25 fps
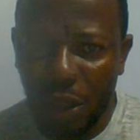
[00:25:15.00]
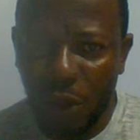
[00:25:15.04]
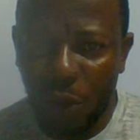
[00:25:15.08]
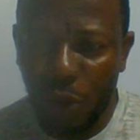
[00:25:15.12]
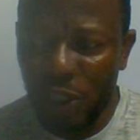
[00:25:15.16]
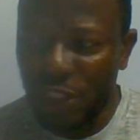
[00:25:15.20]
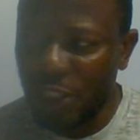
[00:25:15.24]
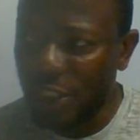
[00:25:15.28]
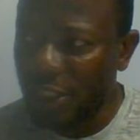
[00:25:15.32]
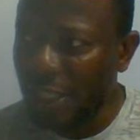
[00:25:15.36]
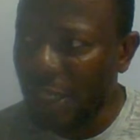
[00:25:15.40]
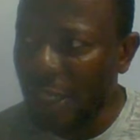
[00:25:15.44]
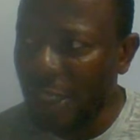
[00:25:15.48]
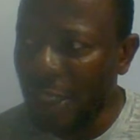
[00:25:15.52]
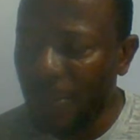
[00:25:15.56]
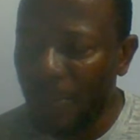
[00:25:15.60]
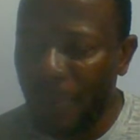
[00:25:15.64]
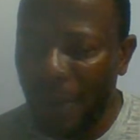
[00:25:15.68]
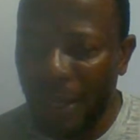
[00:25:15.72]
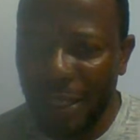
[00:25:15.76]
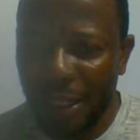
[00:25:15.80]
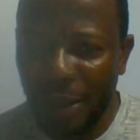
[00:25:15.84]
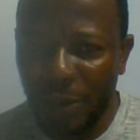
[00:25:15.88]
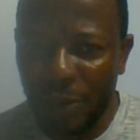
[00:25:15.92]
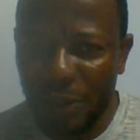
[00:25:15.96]
Which is the
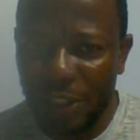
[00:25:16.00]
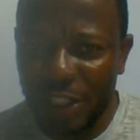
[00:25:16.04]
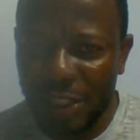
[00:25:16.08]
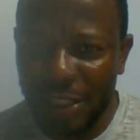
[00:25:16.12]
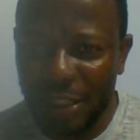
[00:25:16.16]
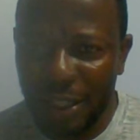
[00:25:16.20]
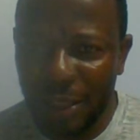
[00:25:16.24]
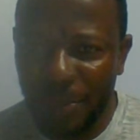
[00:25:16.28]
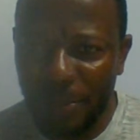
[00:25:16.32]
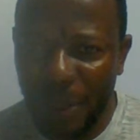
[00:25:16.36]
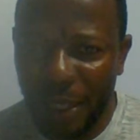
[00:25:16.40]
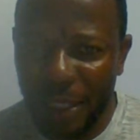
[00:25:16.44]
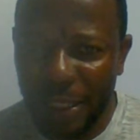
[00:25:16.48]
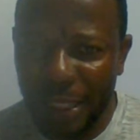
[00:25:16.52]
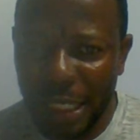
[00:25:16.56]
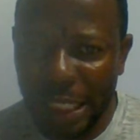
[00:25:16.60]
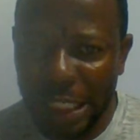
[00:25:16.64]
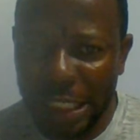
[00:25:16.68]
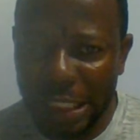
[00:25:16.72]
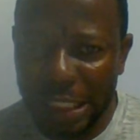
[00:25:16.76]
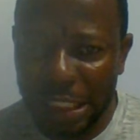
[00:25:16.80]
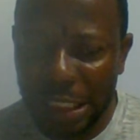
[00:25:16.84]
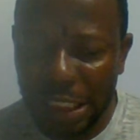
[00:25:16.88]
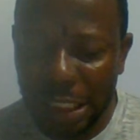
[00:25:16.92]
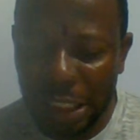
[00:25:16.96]
independent, which is the
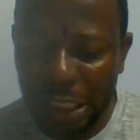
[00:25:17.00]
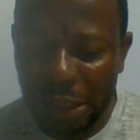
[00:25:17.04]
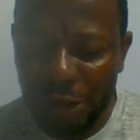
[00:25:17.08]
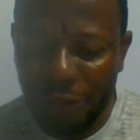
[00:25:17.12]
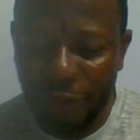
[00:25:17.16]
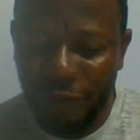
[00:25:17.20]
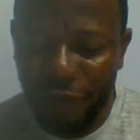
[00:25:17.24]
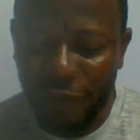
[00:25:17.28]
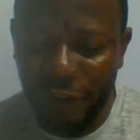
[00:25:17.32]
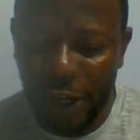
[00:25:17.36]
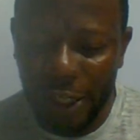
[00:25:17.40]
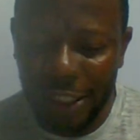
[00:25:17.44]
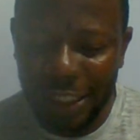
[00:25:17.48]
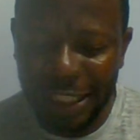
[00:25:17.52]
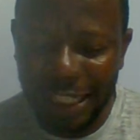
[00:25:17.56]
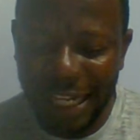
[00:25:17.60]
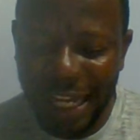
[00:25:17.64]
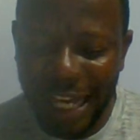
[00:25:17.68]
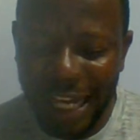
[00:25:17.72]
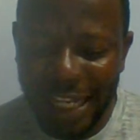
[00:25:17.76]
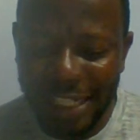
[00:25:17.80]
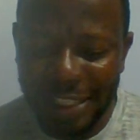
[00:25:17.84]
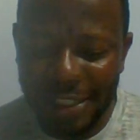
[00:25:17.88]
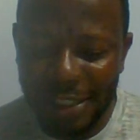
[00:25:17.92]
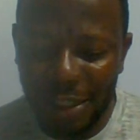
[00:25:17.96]
dependent?
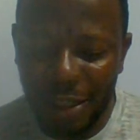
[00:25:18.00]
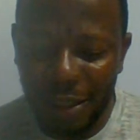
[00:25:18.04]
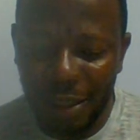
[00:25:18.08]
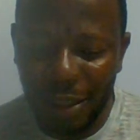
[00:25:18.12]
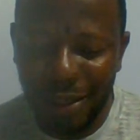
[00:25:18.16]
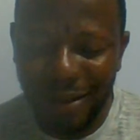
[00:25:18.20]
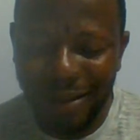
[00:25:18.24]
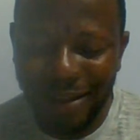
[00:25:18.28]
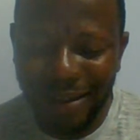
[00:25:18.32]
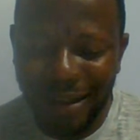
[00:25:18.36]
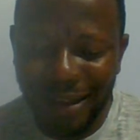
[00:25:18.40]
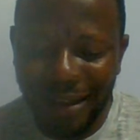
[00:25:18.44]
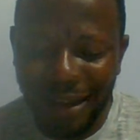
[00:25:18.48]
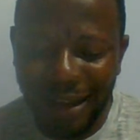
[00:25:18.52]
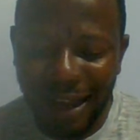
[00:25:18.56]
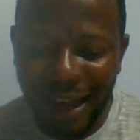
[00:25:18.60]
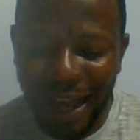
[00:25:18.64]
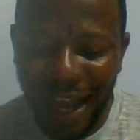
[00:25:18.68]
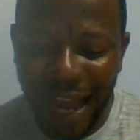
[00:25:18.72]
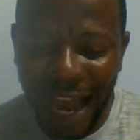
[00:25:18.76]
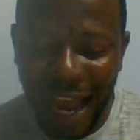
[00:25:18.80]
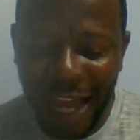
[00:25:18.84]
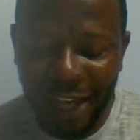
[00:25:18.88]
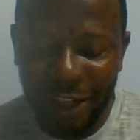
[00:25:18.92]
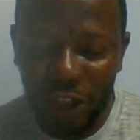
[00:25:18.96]
Fertilizer
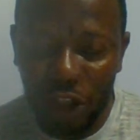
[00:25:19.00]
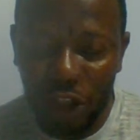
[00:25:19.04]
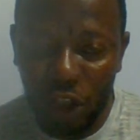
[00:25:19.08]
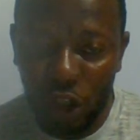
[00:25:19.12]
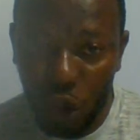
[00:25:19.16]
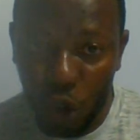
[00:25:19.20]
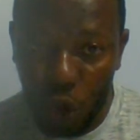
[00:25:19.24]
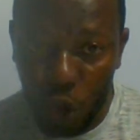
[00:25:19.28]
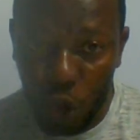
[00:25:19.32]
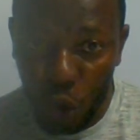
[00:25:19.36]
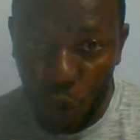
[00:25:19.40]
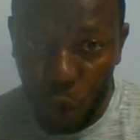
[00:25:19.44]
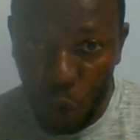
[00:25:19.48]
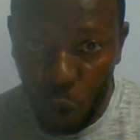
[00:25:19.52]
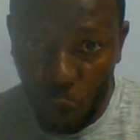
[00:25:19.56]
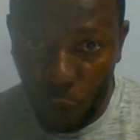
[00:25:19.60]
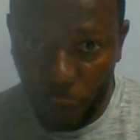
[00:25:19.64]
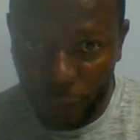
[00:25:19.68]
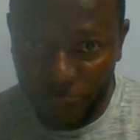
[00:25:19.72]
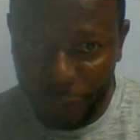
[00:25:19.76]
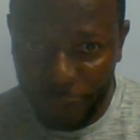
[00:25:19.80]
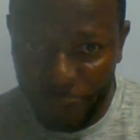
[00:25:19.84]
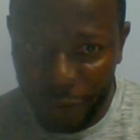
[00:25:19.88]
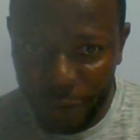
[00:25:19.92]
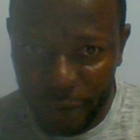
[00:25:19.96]
and
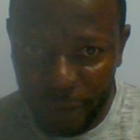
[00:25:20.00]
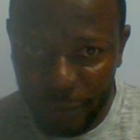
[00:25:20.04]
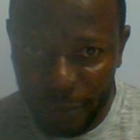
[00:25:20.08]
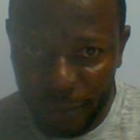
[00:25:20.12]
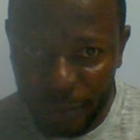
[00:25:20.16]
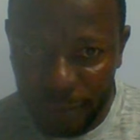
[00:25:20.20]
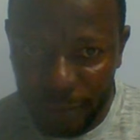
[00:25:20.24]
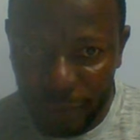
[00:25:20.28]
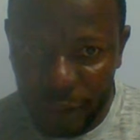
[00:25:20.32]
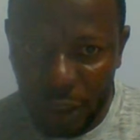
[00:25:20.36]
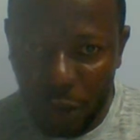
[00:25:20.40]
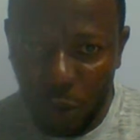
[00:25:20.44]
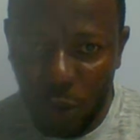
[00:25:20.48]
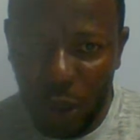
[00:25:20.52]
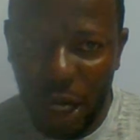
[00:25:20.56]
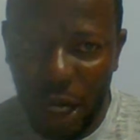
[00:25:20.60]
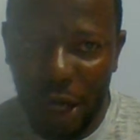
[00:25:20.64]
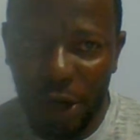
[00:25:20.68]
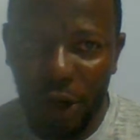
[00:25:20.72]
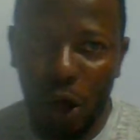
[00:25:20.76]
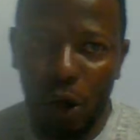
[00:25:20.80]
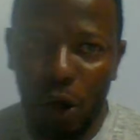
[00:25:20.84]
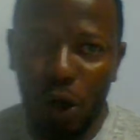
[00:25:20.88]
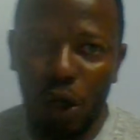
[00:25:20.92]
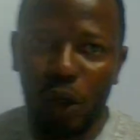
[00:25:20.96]
growth. We are
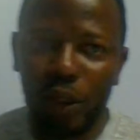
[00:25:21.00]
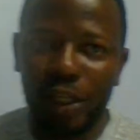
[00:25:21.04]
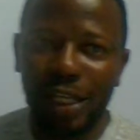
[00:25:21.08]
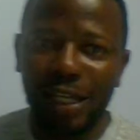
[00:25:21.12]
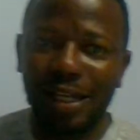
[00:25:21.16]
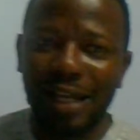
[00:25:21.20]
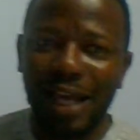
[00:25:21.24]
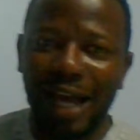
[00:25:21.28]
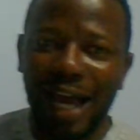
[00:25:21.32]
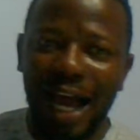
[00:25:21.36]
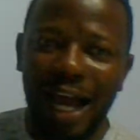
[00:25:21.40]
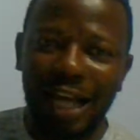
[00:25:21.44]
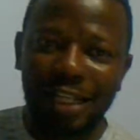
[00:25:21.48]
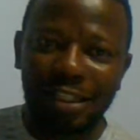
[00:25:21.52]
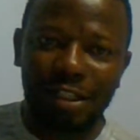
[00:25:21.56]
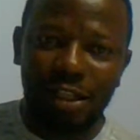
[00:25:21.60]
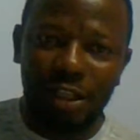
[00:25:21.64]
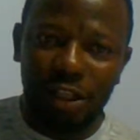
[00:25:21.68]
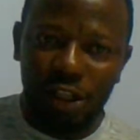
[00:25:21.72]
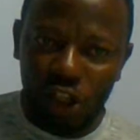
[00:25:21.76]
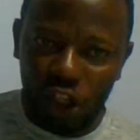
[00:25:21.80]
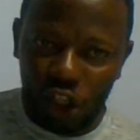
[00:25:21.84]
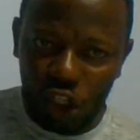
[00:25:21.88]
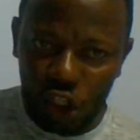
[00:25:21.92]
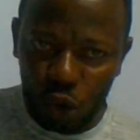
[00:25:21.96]
now looking at
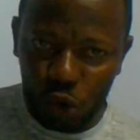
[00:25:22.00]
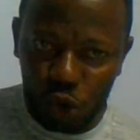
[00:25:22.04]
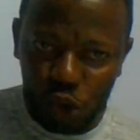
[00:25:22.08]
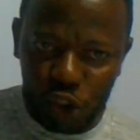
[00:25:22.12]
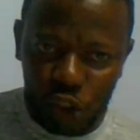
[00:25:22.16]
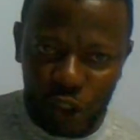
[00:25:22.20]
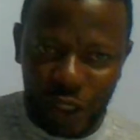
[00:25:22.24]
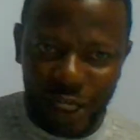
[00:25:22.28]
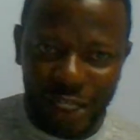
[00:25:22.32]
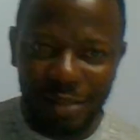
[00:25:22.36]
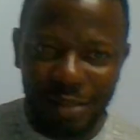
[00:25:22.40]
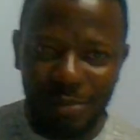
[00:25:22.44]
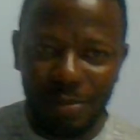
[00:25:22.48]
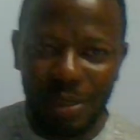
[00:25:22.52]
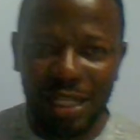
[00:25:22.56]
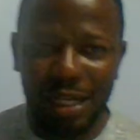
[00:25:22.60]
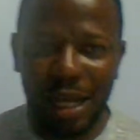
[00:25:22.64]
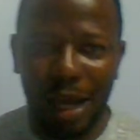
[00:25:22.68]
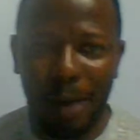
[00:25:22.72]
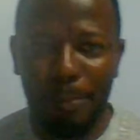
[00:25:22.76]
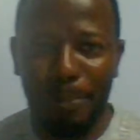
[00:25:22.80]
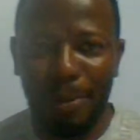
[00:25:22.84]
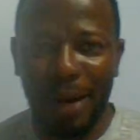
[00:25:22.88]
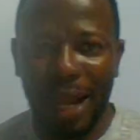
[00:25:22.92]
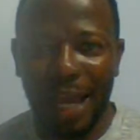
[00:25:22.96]
nutrient being
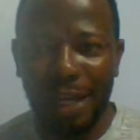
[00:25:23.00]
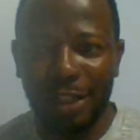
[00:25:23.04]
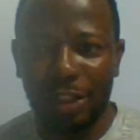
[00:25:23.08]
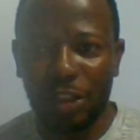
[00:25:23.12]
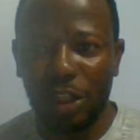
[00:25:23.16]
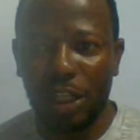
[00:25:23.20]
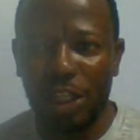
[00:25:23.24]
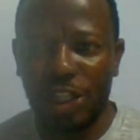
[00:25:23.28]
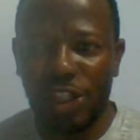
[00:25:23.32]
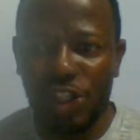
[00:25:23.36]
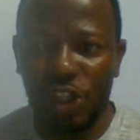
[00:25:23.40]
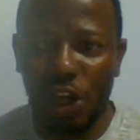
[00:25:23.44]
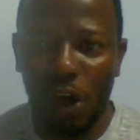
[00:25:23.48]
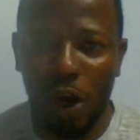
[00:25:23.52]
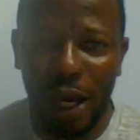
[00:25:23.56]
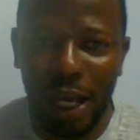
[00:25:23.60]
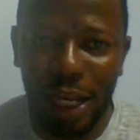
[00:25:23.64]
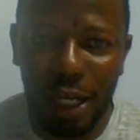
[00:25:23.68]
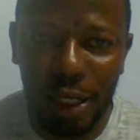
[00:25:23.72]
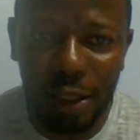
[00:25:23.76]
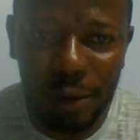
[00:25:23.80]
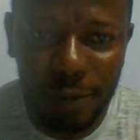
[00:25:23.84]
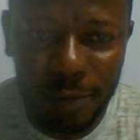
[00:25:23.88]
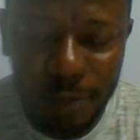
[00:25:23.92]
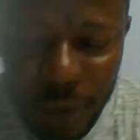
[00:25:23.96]
applied to the
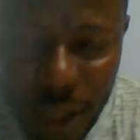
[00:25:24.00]
soil,